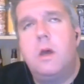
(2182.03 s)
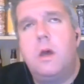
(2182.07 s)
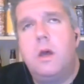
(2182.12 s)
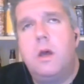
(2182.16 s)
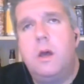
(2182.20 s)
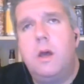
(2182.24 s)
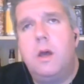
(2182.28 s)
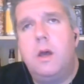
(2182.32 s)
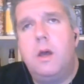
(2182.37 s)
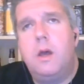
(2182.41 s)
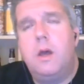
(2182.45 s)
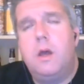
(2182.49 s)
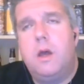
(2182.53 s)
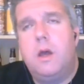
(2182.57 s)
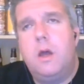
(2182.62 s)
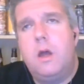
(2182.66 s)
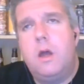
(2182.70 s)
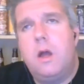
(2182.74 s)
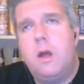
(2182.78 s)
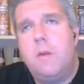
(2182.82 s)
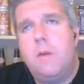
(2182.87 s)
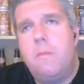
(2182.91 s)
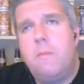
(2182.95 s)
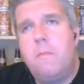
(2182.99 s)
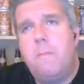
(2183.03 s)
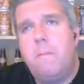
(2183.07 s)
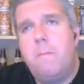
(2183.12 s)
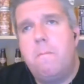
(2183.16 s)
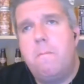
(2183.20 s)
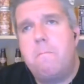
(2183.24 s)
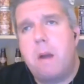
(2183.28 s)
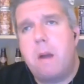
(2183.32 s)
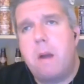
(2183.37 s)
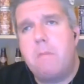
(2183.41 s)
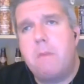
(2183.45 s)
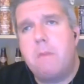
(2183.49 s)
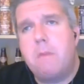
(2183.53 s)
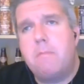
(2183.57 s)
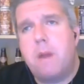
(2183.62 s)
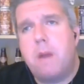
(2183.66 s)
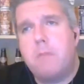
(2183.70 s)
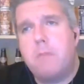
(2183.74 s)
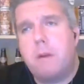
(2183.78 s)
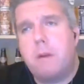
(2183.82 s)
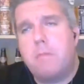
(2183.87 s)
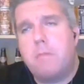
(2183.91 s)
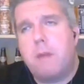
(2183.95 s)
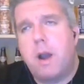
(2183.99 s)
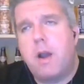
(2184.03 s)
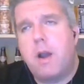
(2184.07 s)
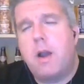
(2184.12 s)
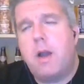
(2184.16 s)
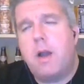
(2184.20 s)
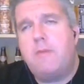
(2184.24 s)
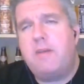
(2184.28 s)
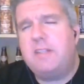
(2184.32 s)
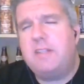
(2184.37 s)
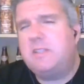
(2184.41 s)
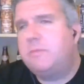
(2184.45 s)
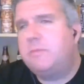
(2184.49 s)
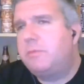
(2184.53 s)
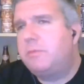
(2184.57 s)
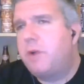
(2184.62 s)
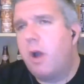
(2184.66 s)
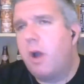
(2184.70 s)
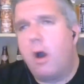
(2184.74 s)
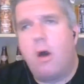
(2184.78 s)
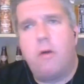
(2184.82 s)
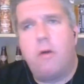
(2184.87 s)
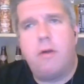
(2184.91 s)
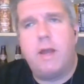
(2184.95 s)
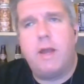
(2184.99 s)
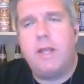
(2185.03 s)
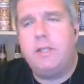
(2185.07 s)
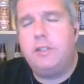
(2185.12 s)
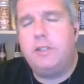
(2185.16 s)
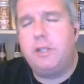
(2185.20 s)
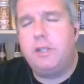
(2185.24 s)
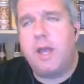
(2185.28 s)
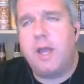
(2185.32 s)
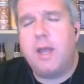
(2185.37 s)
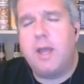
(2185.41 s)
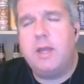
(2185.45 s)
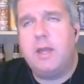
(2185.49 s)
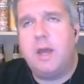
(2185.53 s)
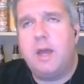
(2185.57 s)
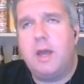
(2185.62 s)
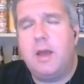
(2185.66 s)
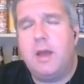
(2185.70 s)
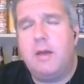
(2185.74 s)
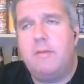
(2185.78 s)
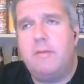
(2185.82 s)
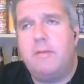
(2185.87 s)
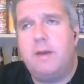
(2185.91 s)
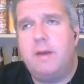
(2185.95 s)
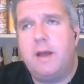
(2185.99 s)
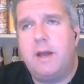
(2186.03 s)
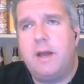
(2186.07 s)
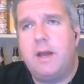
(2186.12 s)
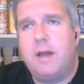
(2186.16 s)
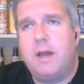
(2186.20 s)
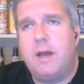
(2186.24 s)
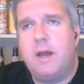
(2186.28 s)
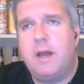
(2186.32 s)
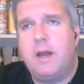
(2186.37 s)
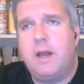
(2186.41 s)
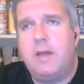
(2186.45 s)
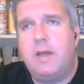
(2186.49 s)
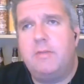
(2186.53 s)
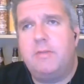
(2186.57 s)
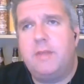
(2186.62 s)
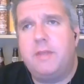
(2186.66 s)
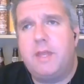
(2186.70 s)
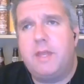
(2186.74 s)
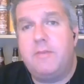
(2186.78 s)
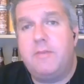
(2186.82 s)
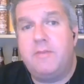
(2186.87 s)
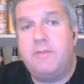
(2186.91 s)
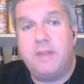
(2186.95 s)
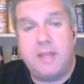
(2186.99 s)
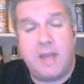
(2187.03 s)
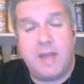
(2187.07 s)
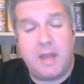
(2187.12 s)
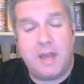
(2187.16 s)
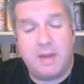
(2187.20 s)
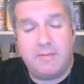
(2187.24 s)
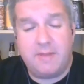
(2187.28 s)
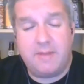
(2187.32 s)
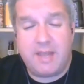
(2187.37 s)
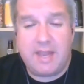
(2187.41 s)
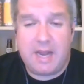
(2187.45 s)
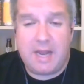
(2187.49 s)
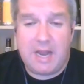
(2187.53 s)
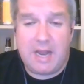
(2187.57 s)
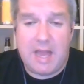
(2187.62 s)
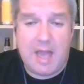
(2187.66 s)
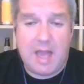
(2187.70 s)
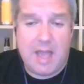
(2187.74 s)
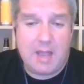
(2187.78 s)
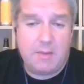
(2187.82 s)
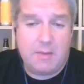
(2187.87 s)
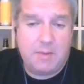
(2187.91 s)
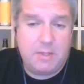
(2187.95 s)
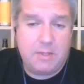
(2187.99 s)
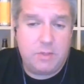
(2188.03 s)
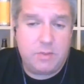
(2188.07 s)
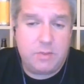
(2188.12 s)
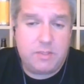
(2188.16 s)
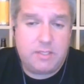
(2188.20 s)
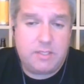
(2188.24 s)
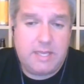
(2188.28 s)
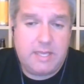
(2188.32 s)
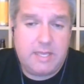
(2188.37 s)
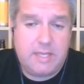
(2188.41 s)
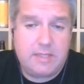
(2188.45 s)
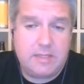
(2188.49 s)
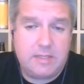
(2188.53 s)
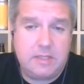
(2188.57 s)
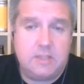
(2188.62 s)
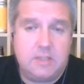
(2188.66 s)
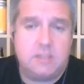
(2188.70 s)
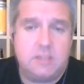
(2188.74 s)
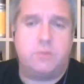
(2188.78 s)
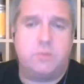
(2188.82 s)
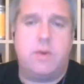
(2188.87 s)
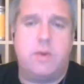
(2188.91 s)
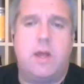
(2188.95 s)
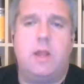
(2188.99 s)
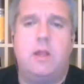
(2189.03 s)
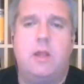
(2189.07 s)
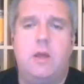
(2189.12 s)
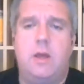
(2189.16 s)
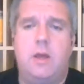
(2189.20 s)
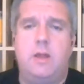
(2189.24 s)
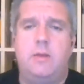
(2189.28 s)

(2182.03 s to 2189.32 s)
um, I've had some core range again. I've had I had the Van Lager, which was decent as well.